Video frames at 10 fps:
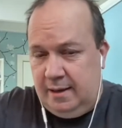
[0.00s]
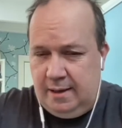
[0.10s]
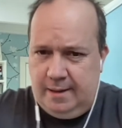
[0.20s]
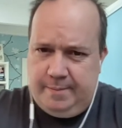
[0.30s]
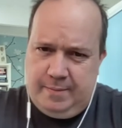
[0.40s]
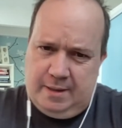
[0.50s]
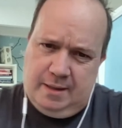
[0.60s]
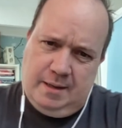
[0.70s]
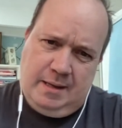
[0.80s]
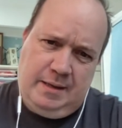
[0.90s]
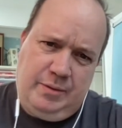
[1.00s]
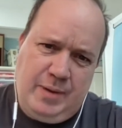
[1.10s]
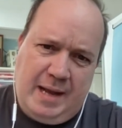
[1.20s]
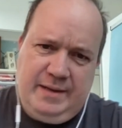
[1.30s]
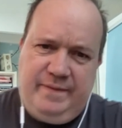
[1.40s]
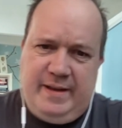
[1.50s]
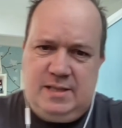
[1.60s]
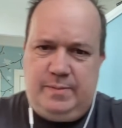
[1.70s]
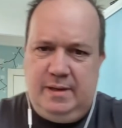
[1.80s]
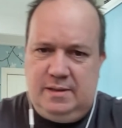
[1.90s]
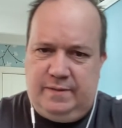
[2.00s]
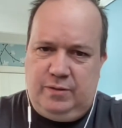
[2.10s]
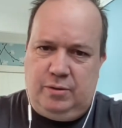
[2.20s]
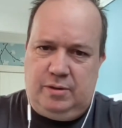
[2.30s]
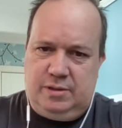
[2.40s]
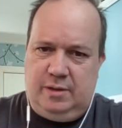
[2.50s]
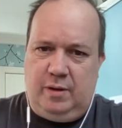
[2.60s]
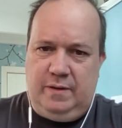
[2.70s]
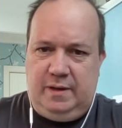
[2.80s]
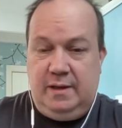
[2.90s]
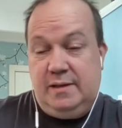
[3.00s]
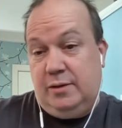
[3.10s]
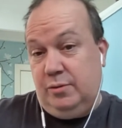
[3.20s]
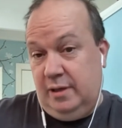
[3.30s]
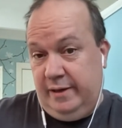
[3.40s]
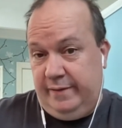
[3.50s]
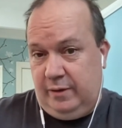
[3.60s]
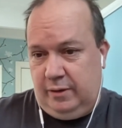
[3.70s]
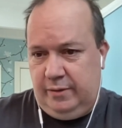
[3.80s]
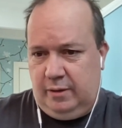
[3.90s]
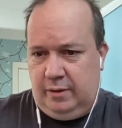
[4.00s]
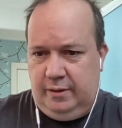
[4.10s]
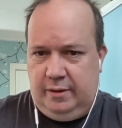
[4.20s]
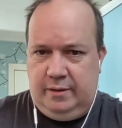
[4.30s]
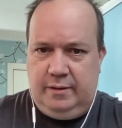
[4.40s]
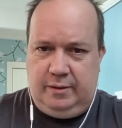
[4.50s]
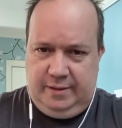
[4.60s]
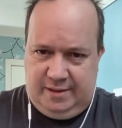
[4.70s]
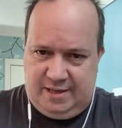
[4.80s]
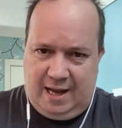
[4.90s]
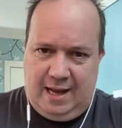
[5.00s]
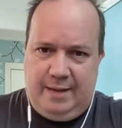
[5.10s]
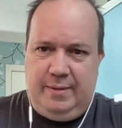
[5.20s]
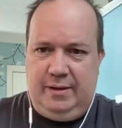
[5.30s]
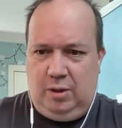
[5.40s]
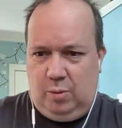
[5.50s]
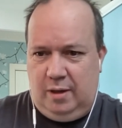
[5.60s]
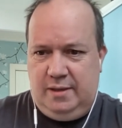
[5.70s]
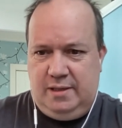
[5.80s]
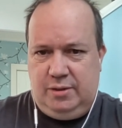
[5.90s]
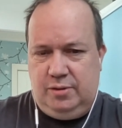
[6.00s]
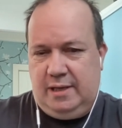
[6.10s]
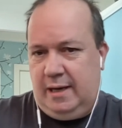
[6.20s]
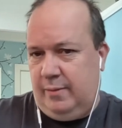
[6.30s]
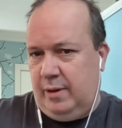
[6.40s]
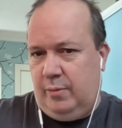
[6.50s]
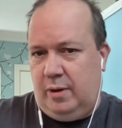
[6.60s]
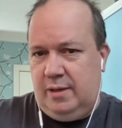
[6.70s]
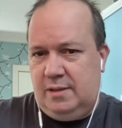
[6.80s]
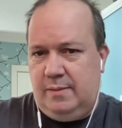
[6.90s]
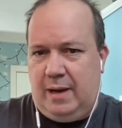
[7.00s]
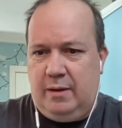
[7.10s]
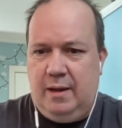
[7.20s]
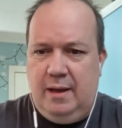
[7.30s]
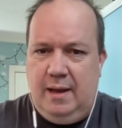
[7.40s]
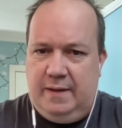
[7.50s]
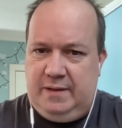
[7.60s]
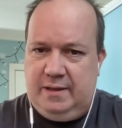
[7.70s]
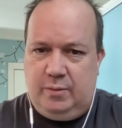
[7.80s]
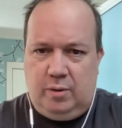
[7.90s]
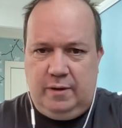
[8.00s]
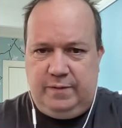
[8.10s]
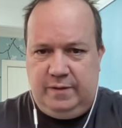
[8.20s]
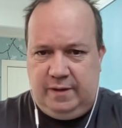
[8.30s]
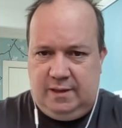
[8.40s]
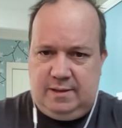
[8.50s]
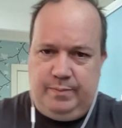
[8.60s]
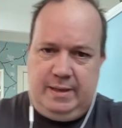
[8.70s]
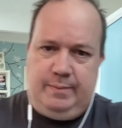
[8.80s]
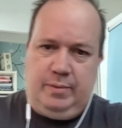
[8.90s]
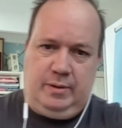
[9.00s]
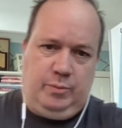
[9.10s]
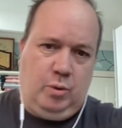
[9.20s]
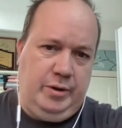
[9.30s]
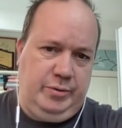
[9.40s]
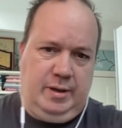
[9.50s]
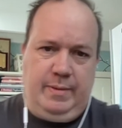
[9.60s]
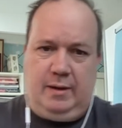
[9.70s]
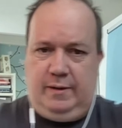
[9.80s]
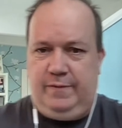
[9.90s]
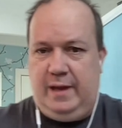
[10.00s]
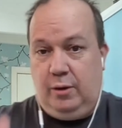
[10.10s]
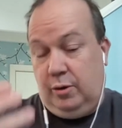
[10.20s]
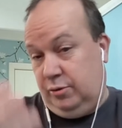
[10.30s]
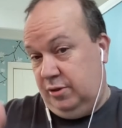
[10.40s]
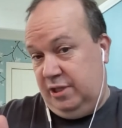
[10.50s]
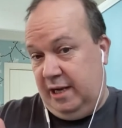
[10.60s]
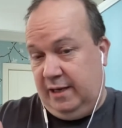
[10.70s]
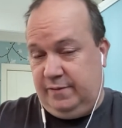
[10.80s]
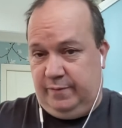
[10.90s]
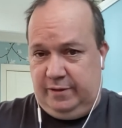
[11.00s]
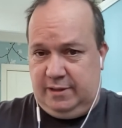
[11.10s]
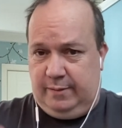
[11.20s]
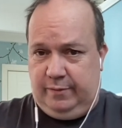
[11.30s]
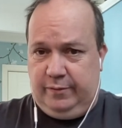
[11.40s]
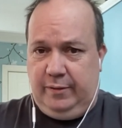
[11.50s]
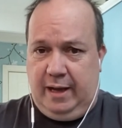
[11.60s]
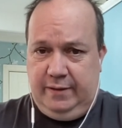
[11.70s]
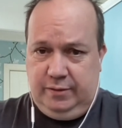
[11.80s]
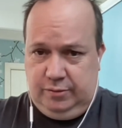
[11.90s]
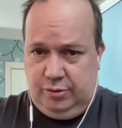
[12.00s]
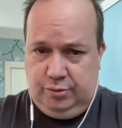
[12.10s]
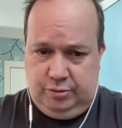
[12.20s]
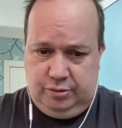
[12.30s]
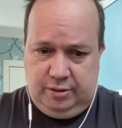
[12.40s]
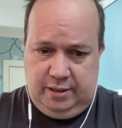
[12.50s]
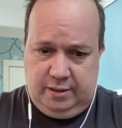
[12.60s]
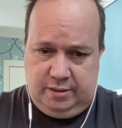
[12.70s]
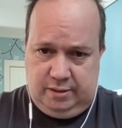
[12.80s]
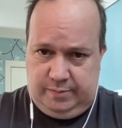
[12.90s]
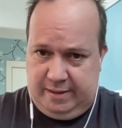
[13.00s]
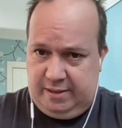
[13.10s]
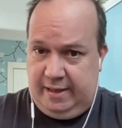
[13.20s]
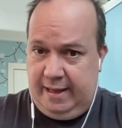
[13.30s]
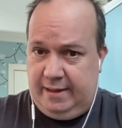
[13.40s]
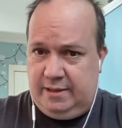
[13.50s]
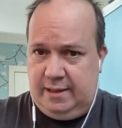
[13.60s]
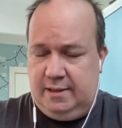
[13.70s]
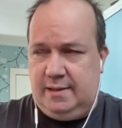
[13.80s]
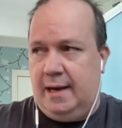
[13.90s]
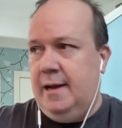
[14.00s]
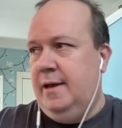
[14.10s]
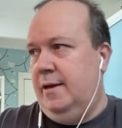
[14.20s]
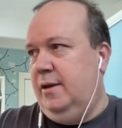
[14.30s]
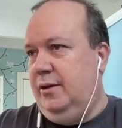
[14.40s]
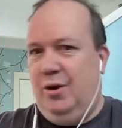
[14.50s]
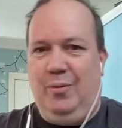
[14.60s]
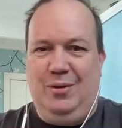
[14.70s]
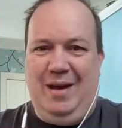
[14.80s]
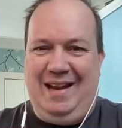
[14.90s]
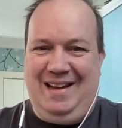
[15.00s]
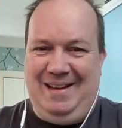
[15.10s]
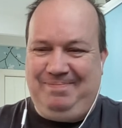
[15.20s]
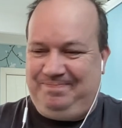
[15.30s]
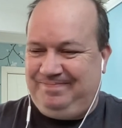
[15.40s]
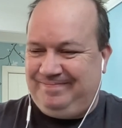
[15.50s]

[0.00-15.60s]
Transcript: and uh, and and the right investment is of course uh, one thing is that you deliver on on the on the time and the quality as you said and, and what is yeah. about i think that one of the things that people are wondering about if they're going to change from for example from litho to to digital mm-hmm. especially inkjet is that you know when you had a